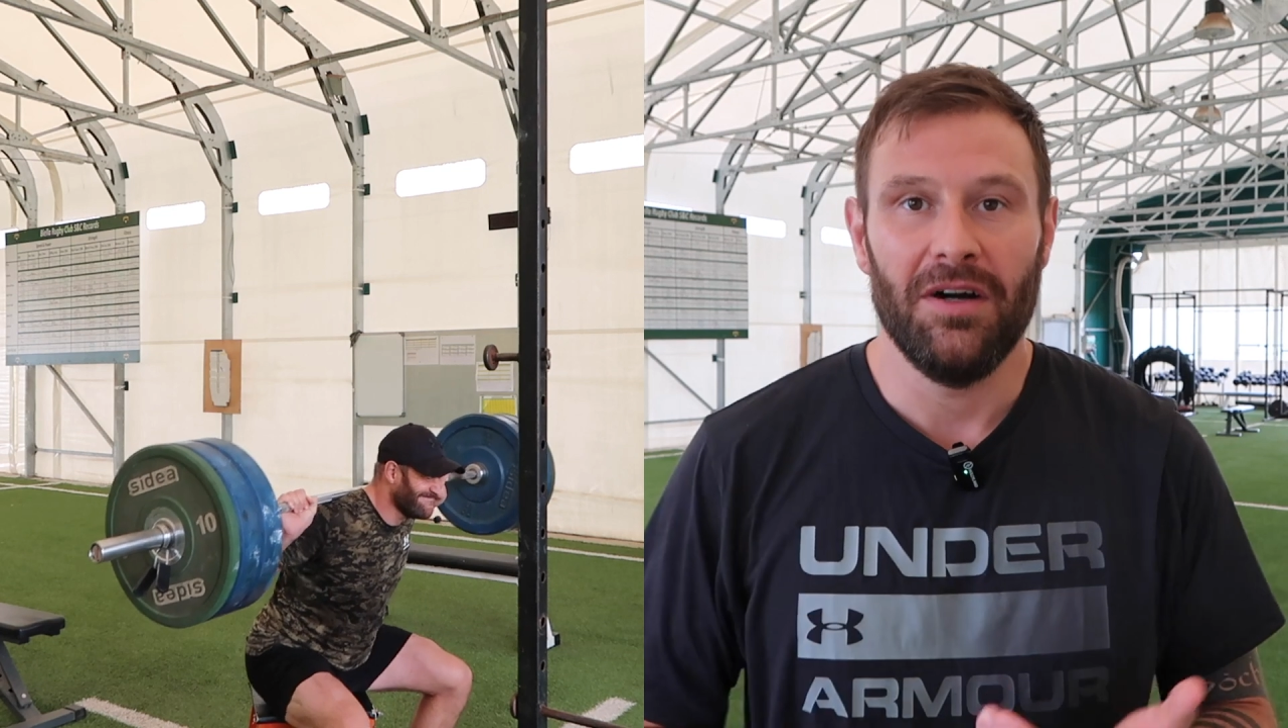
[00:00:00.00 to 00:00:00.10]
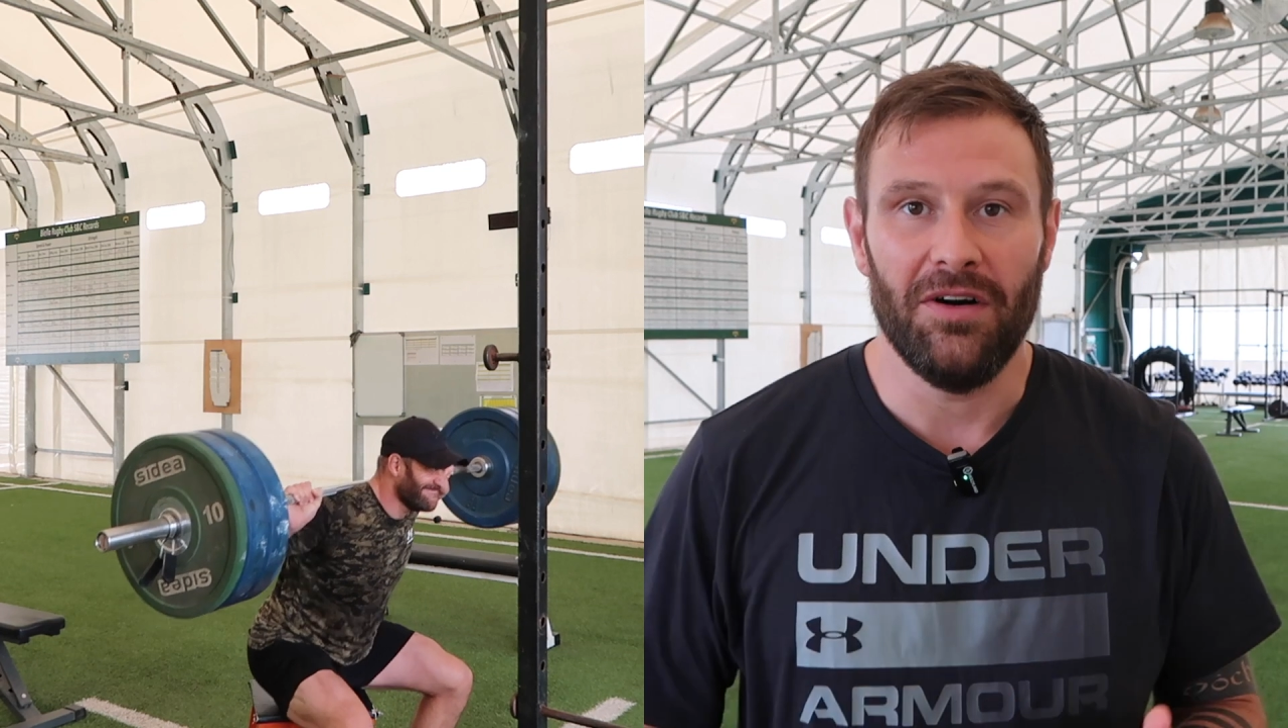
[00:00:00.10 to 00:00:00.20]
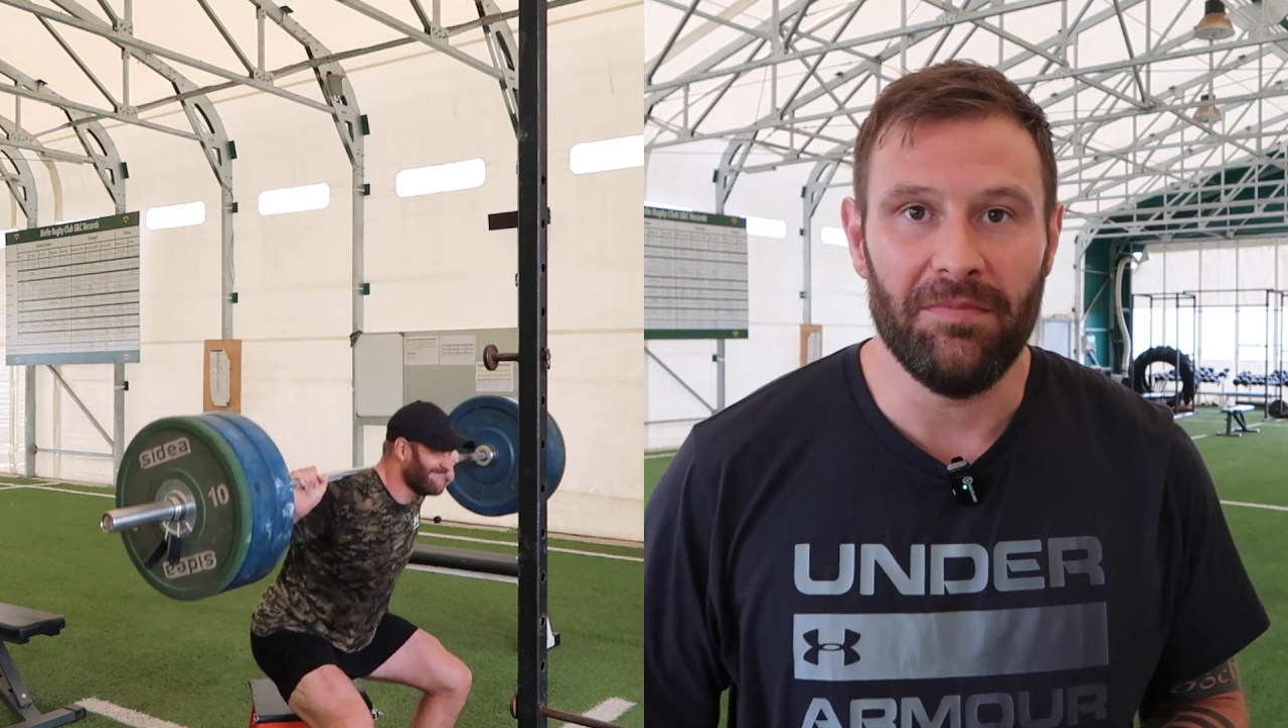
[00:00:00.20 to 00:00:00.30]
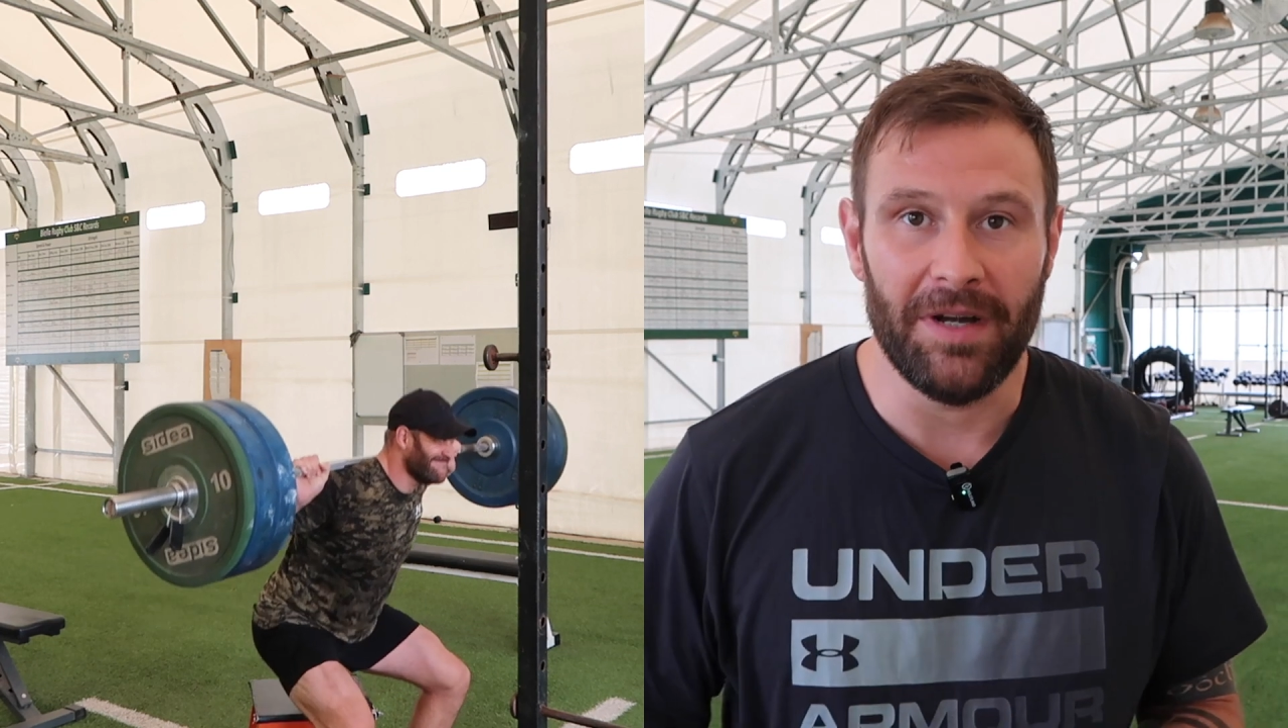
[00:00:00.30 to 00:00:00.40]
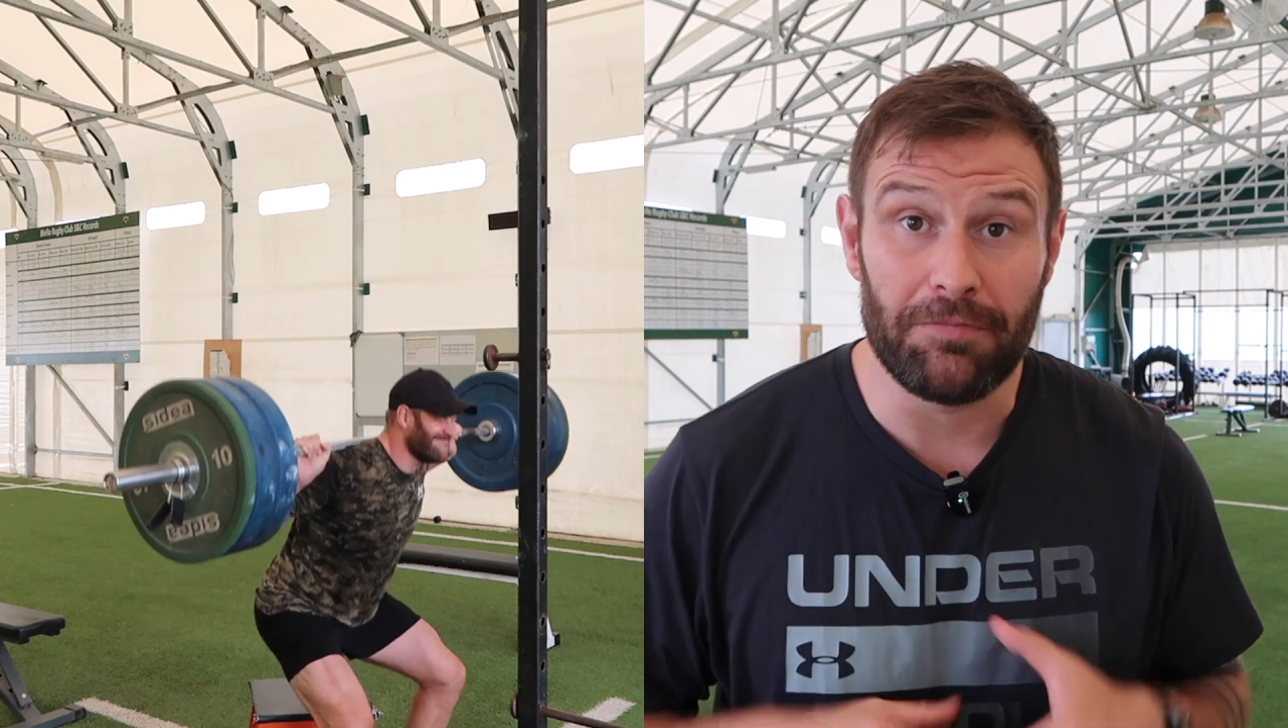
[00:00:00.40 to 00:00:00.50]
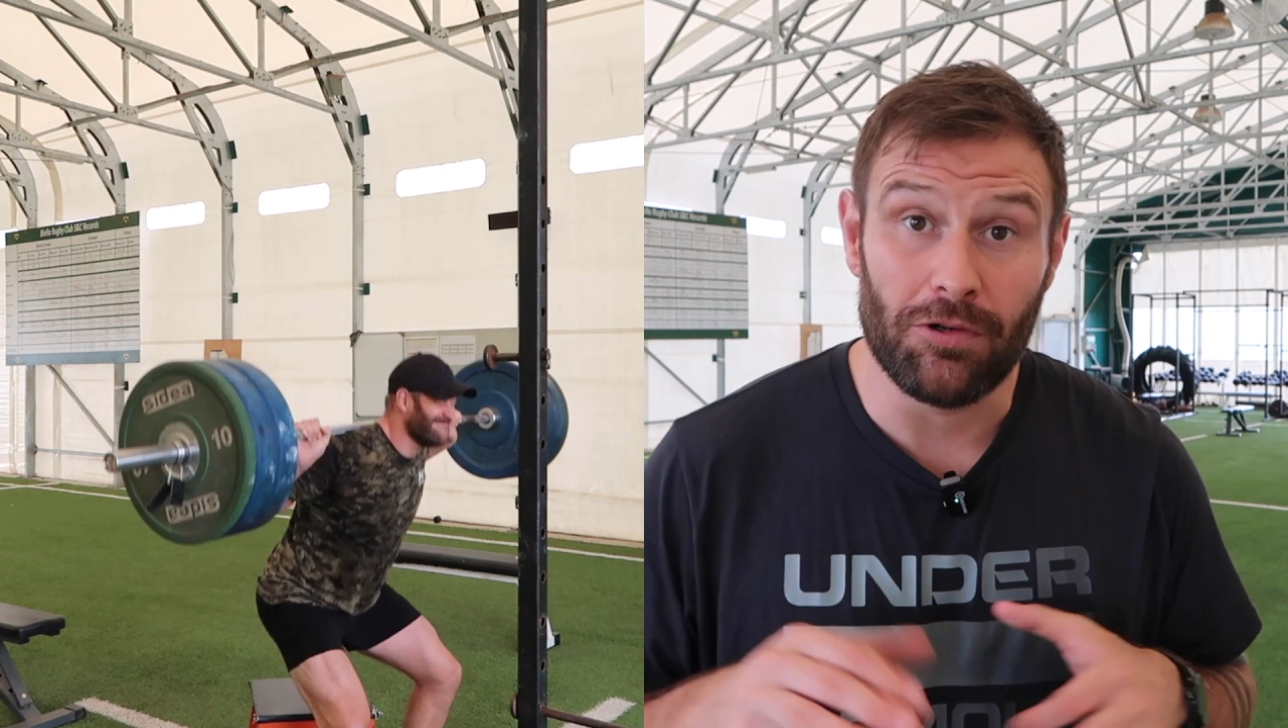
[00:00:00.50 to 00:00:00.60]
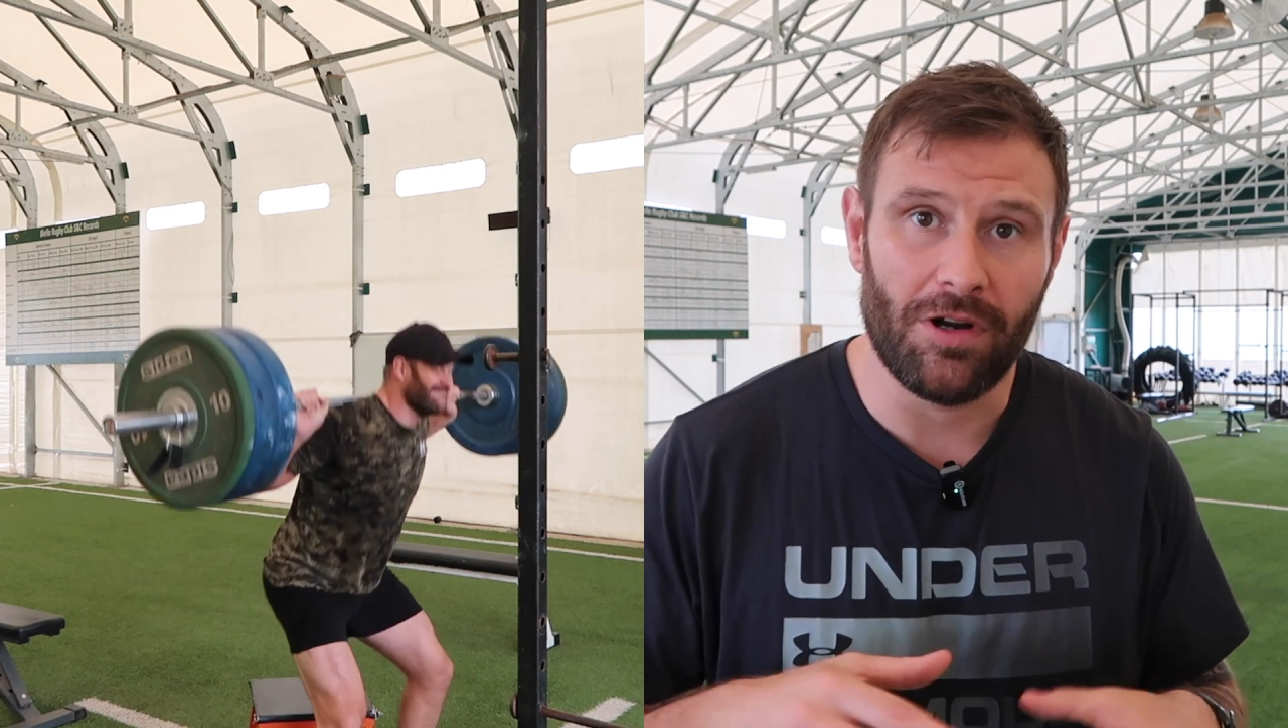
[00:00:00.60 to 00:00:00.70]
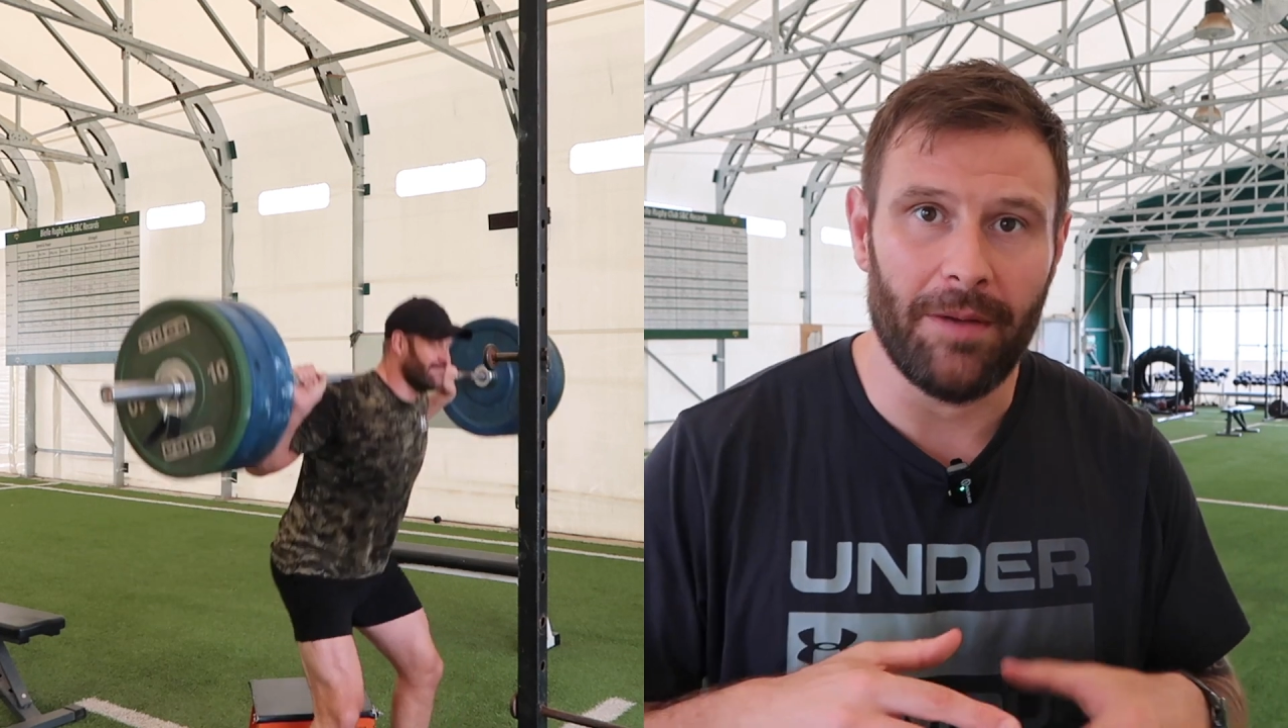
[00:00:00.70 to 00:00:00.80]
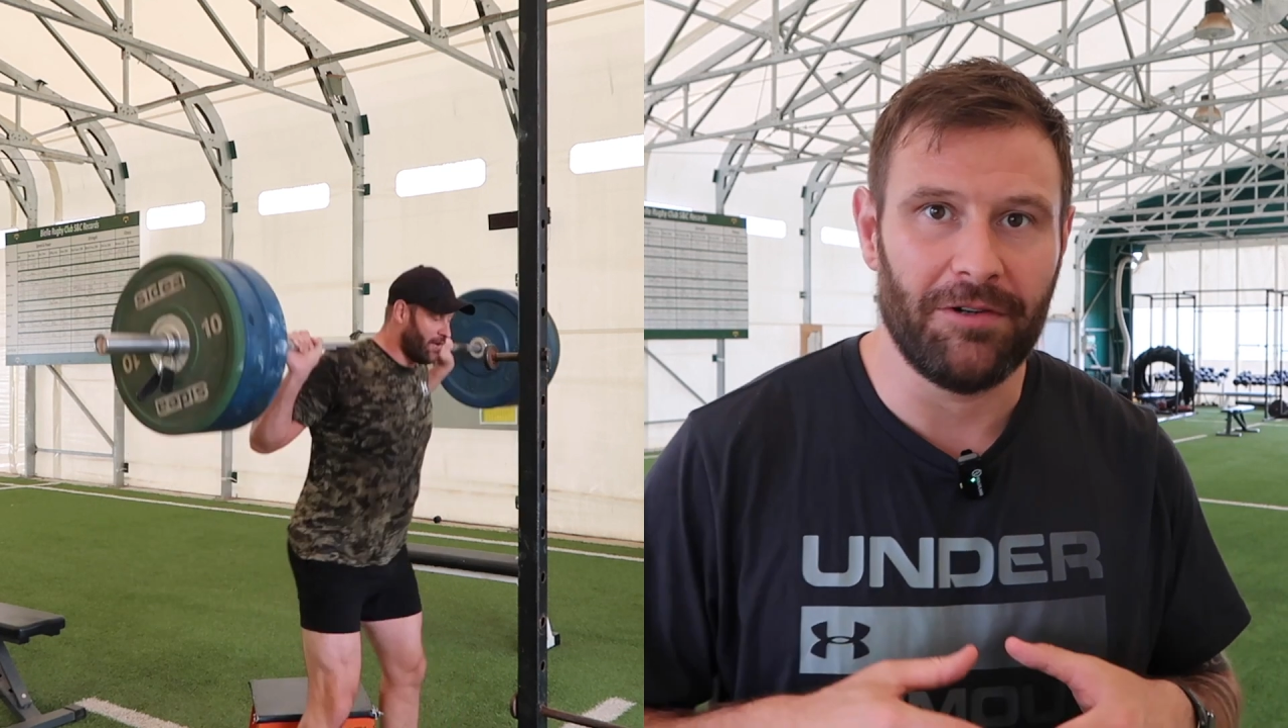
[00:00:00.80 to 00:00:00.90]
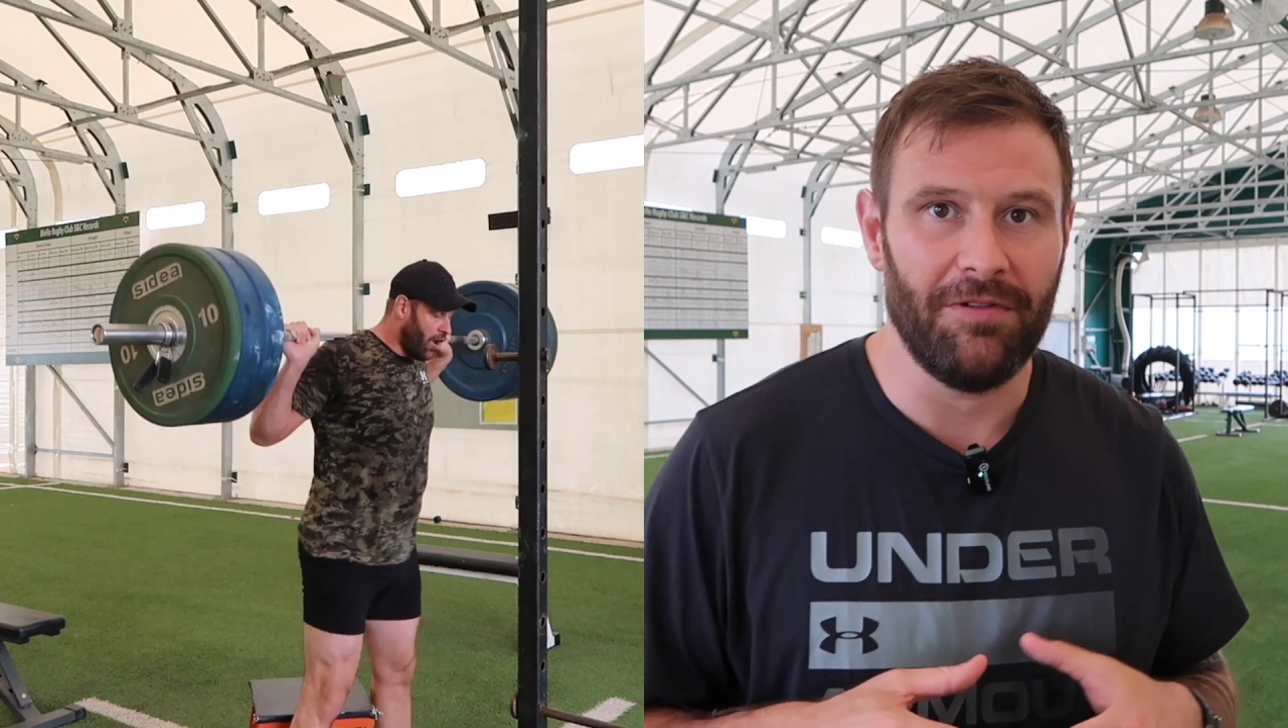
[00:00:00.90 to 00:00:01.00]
of my programming